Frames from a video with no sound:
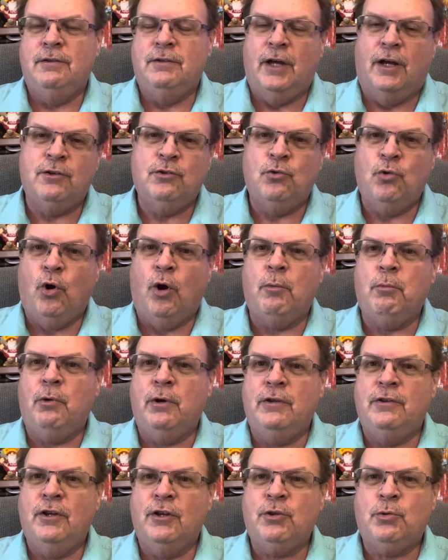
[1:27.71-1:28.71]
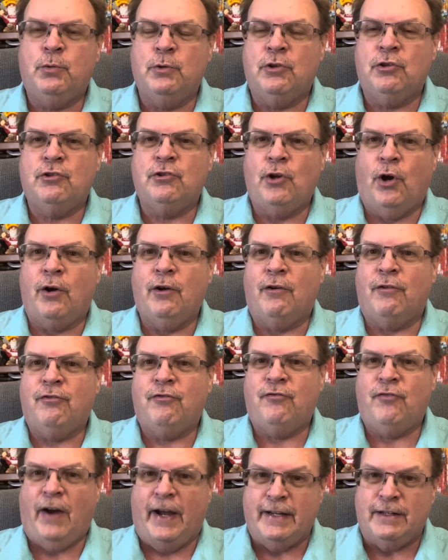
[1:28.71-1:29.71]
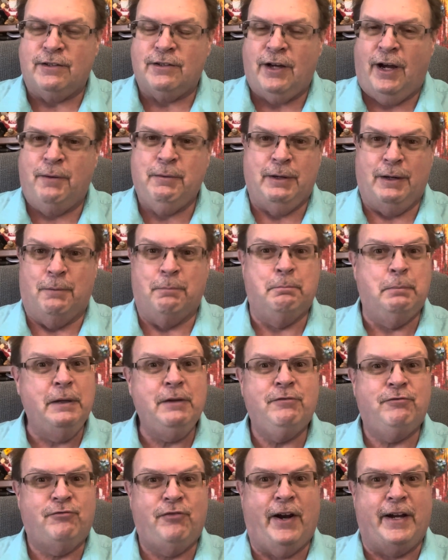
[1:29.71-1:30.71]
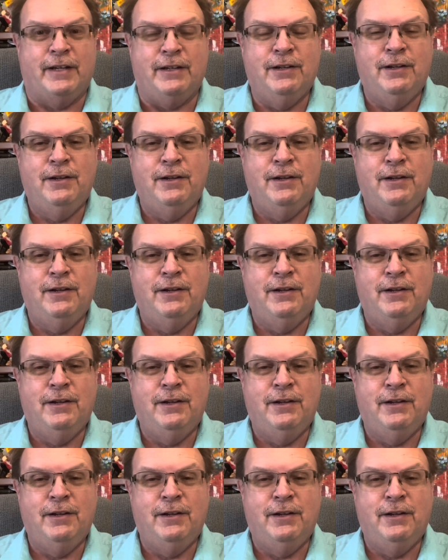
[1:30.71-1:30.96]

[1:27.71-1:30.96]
Now, normally this would start a fight. I mean, a big fight.